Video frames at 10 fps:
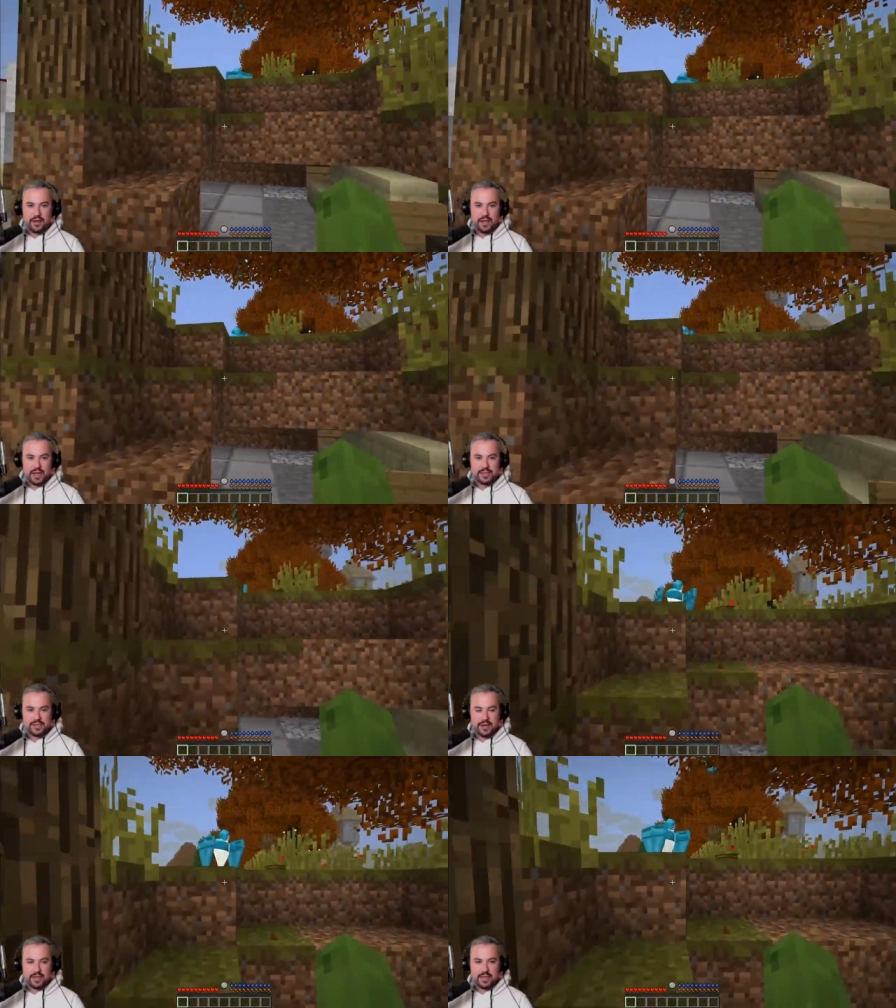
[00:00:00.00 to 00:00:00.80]
and
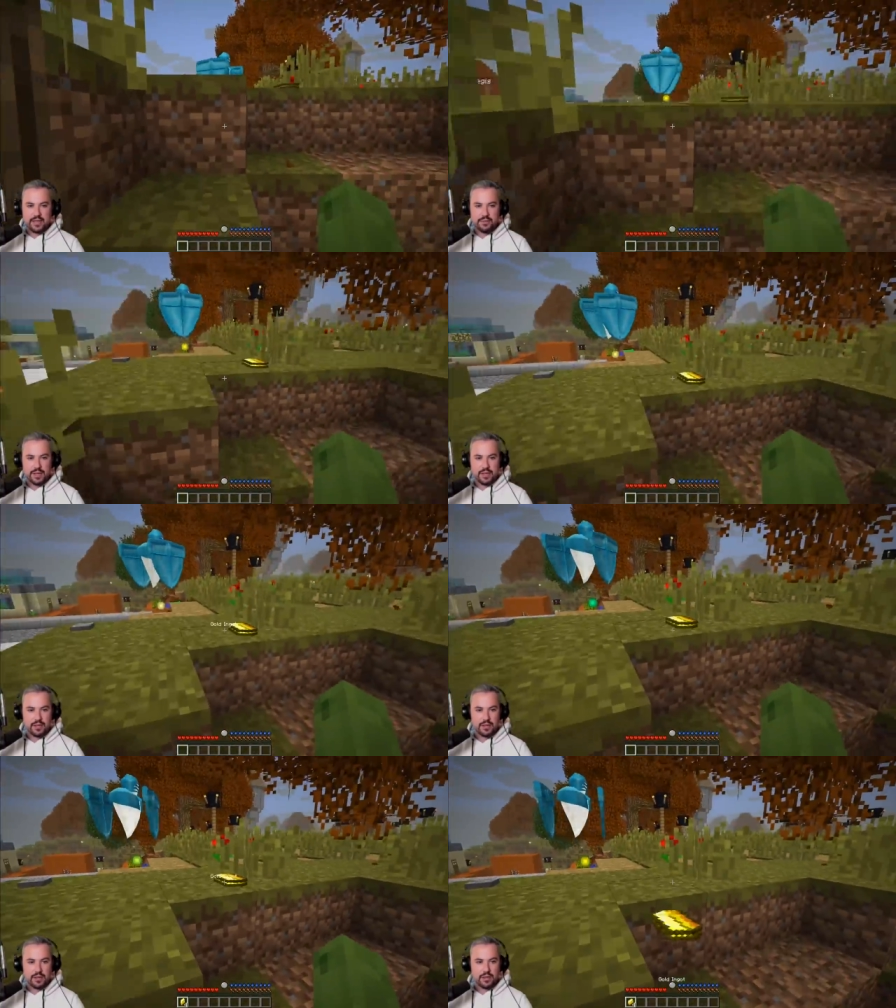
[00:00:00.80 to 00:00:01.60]
started killing me.
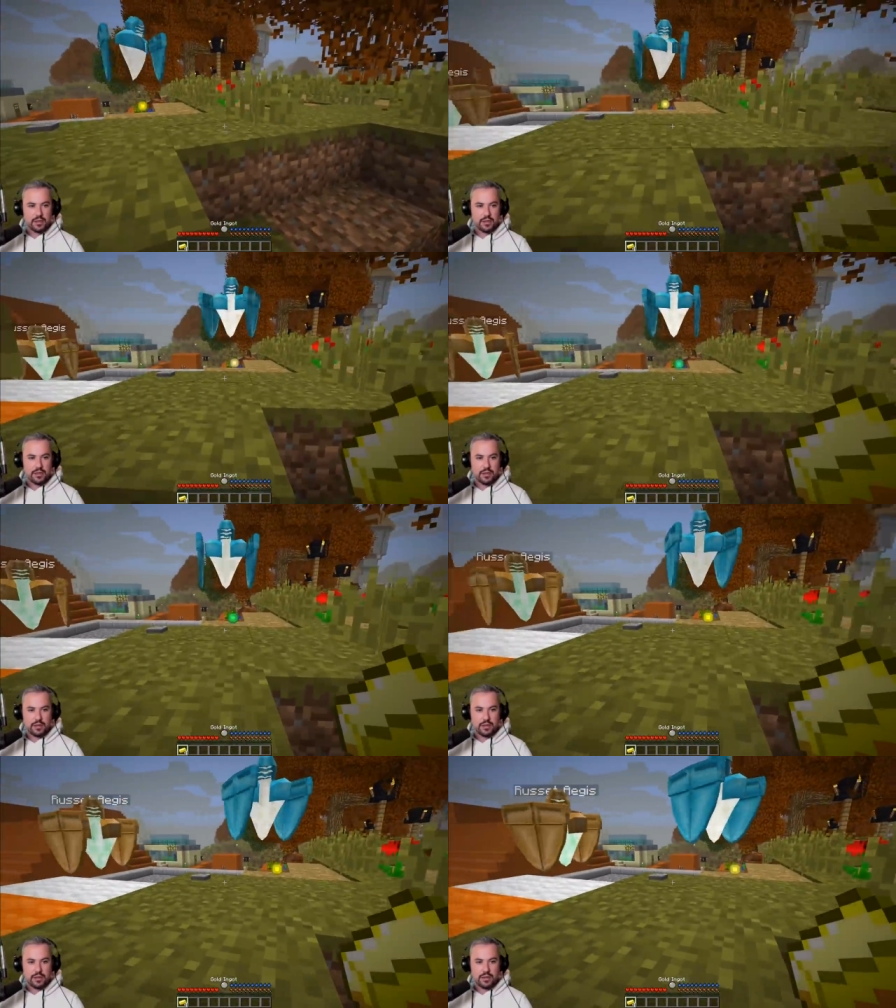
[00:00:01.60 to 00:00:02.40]

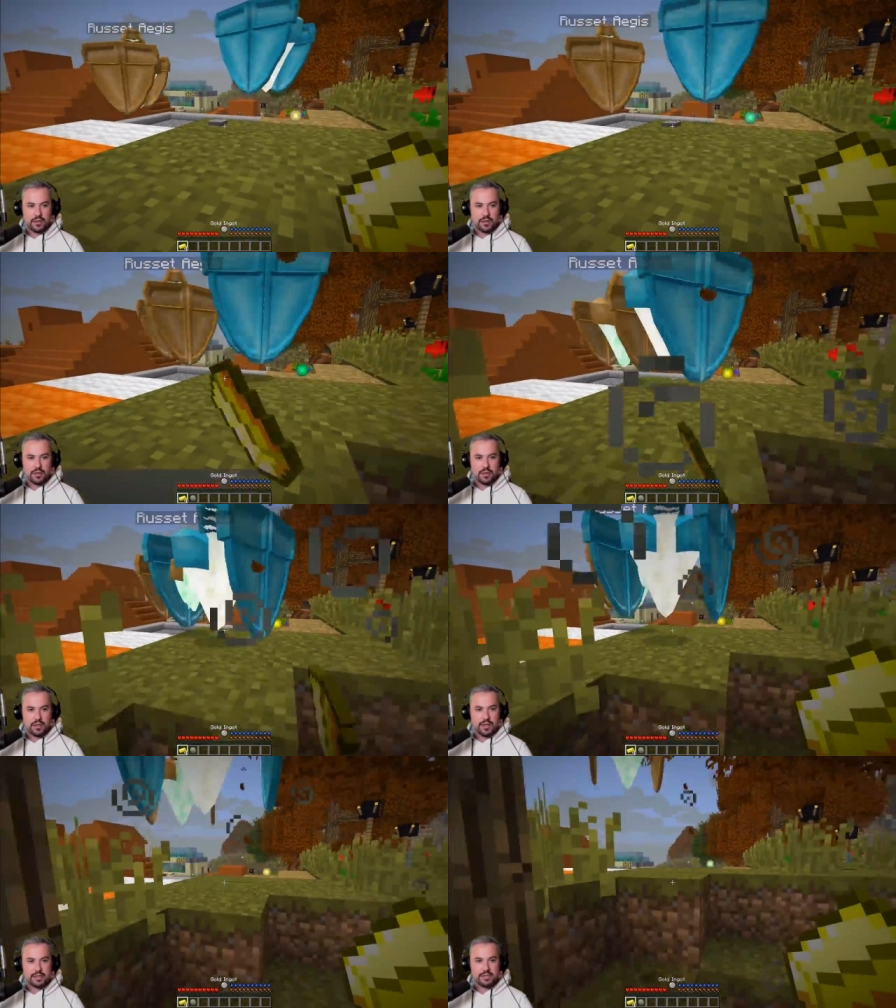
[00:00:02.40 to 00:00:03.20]
Oh,
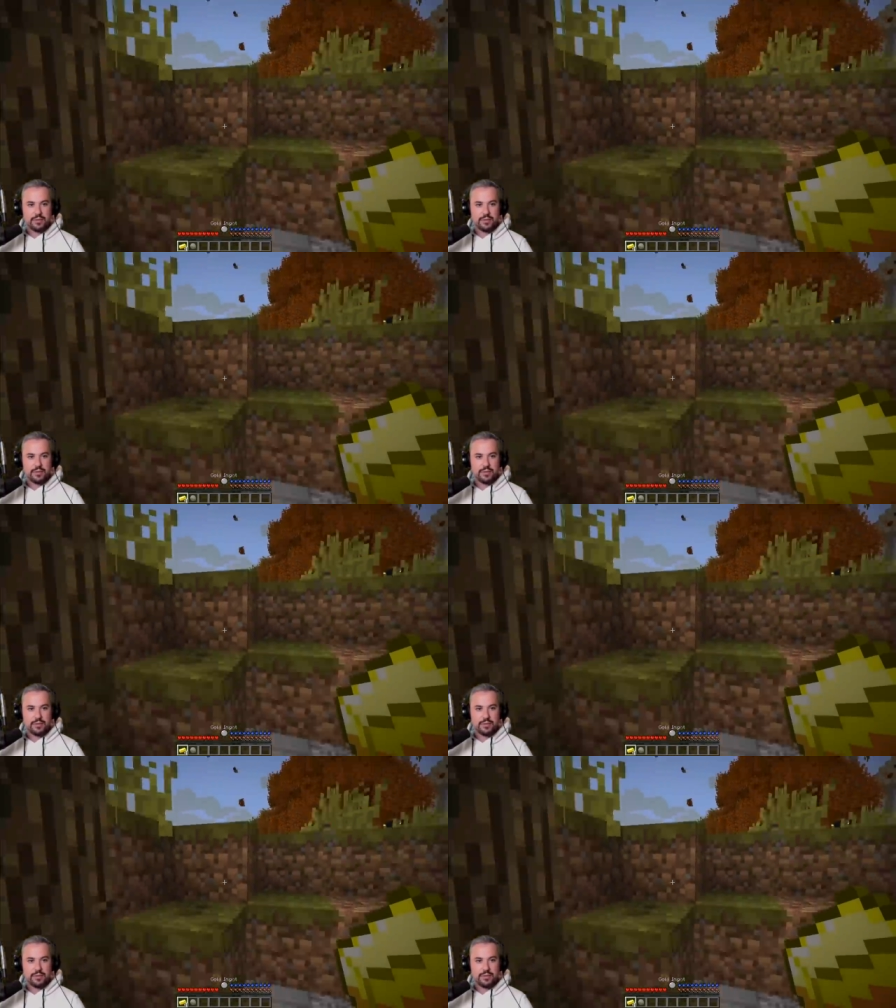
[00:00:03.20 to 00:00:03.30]
maybe he